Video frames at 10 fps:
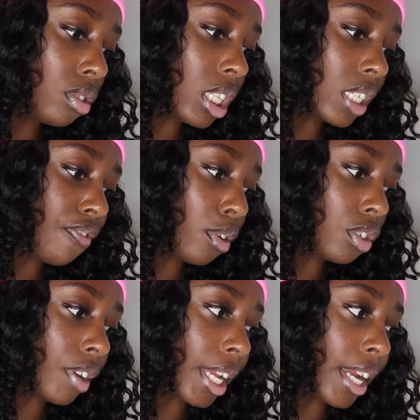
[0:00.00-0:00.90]
this
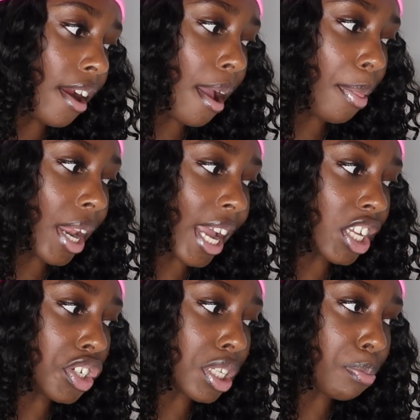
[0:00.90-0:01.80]
filter right here, and then I
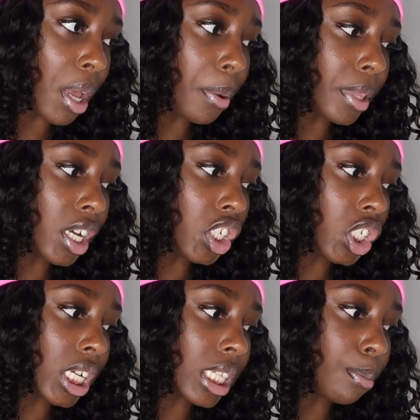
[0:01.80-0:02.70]
can just play with the
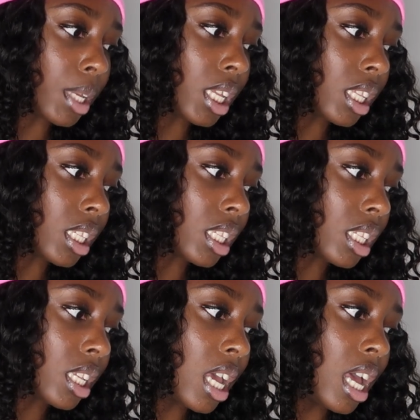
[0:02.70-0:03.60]

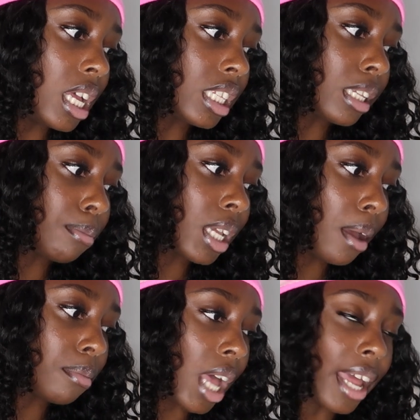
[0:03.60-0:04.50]
adjustments.
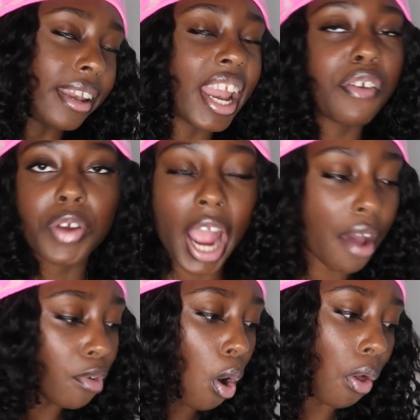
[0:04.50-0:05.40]
Sometimes I never
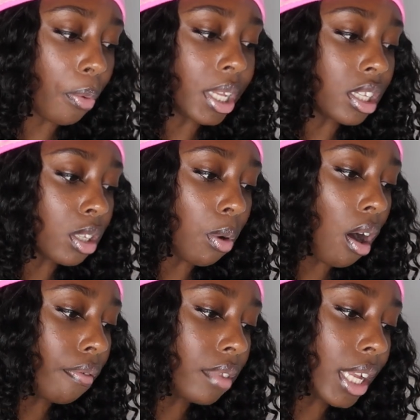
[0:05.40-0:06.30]
have it all the way to
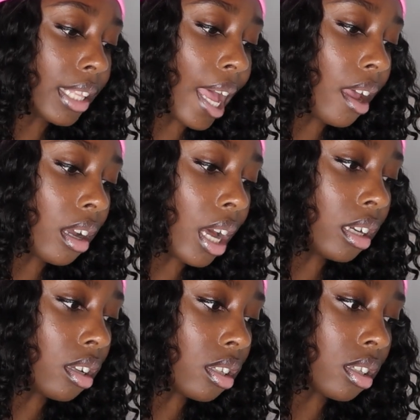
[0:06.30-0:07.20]
12. Like, that kind
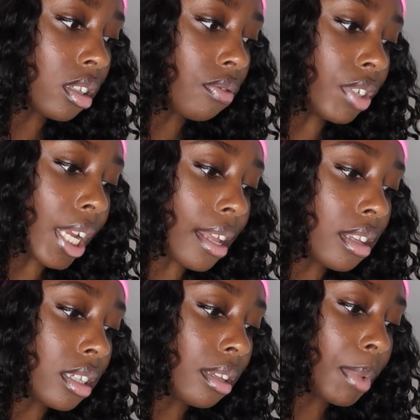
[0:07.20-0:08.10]
of looks
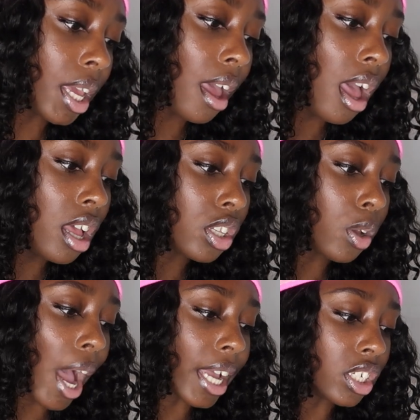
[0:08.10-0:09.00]
ridiculous to me.
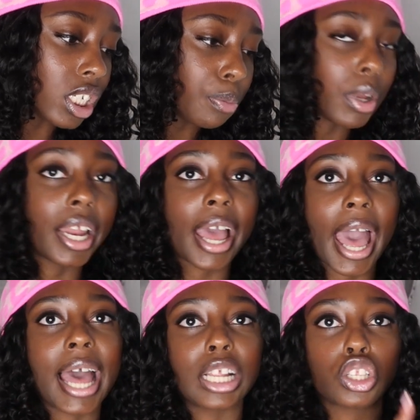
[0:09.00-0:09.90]
So I can just put it
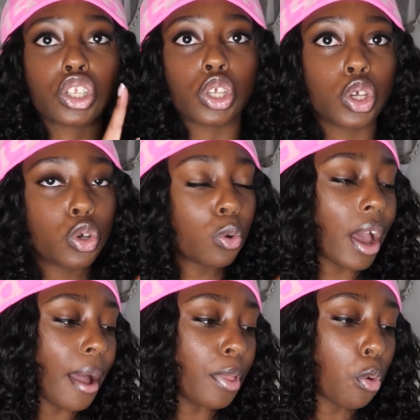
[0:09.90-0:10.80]
at 2,
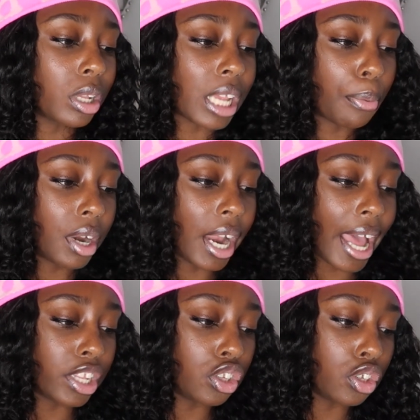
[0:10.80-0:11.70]
and then once I put it
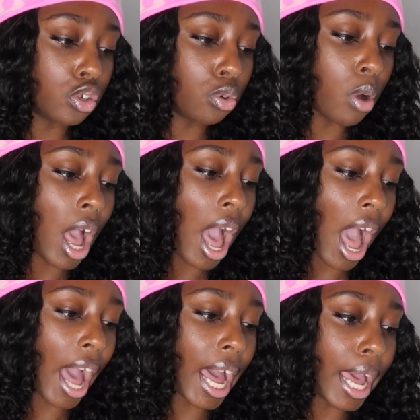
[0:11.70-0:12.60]
at 2,
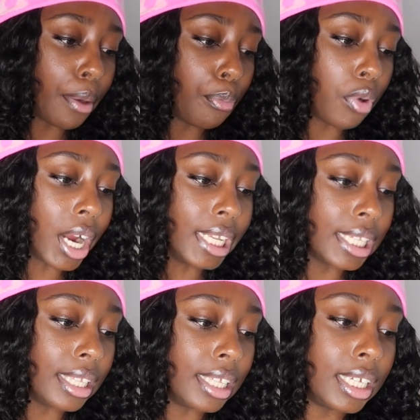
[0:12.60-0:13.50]
I
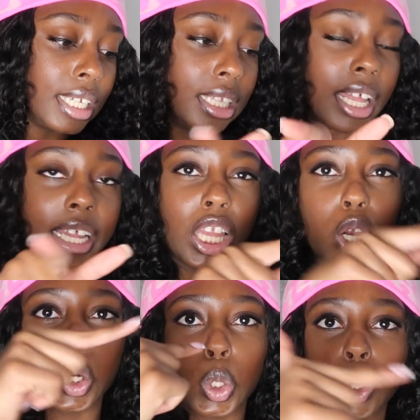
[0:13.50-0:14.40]
press the like
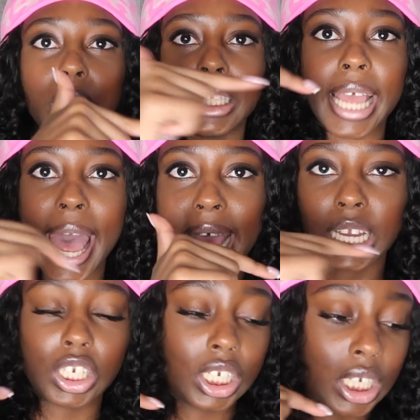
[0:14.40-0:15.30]
little
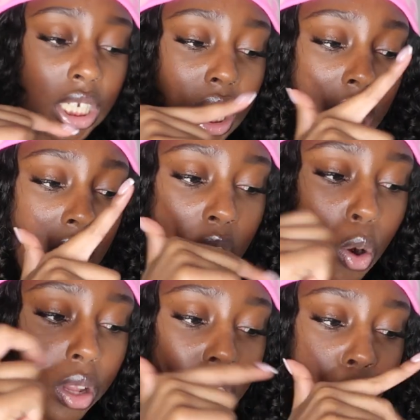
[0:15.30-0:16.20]
dash
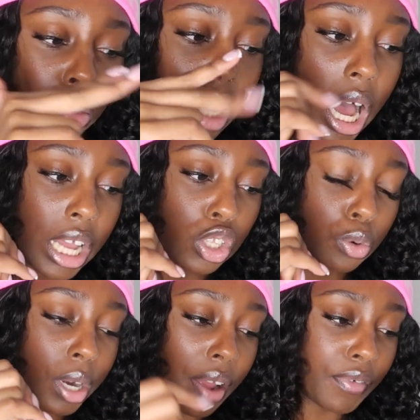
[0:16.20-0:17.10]
or little lines
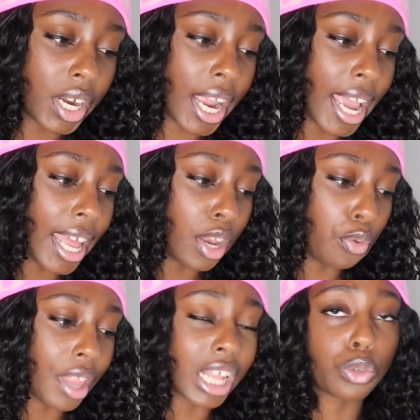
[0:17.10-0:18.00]
or whatever,
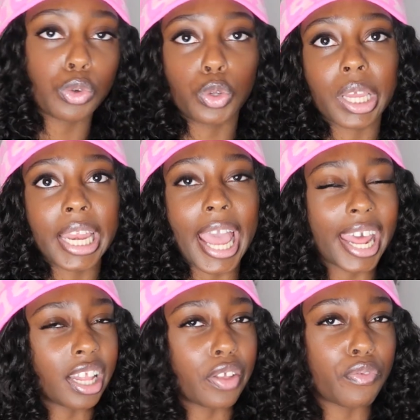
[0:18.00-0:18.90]
and that's where you can
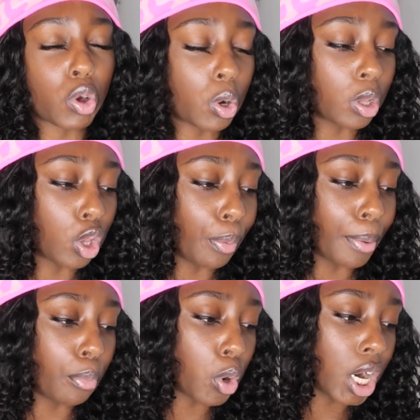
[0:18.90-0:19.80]
edit the photo a little
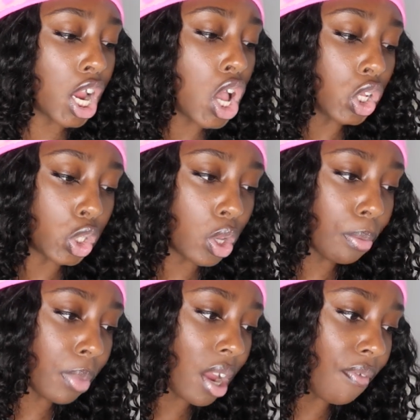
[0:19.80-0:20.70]
bit more. So you
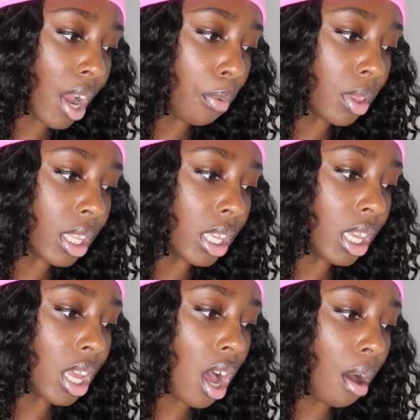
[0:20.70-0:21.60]
can play around with
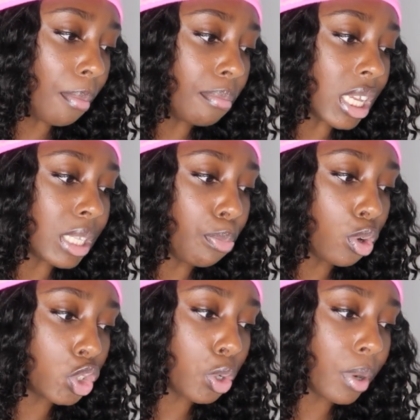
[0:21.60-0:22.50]
the
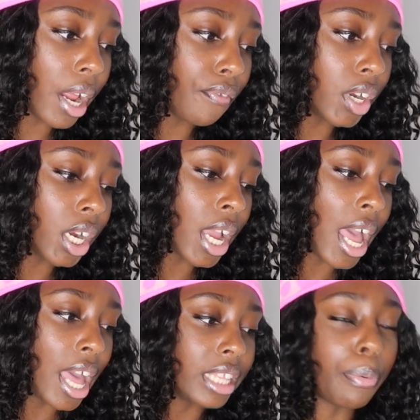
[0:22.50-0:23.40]
exposure or whatever,
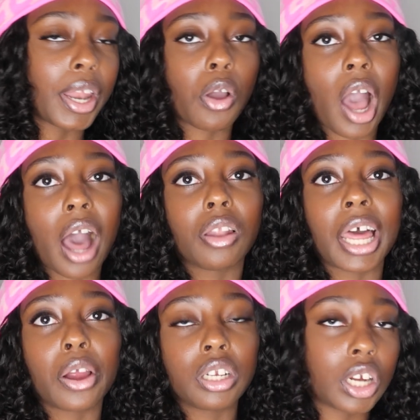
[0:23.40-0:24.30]
depending on how
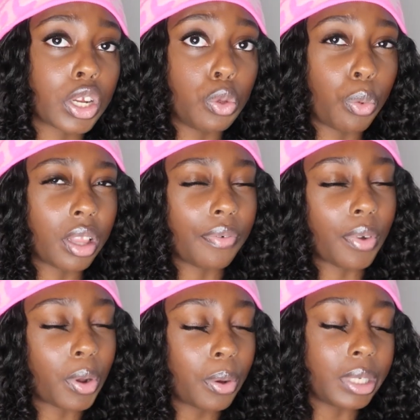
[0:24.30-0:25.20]
light or dark you want the
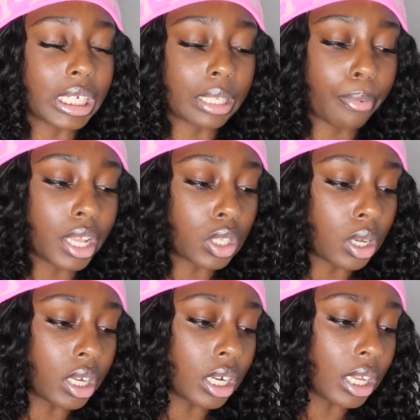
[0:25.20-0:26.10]
photo. It just depends
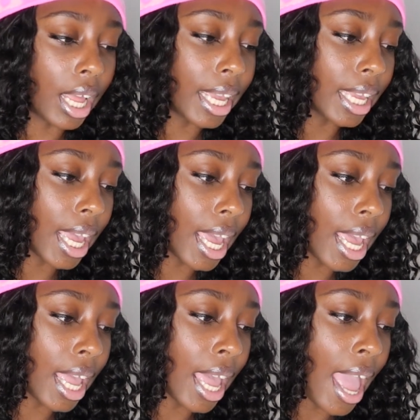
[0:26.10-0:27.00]
on your
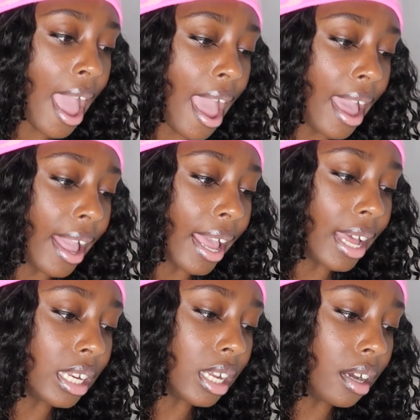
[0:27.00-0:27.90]
liking. And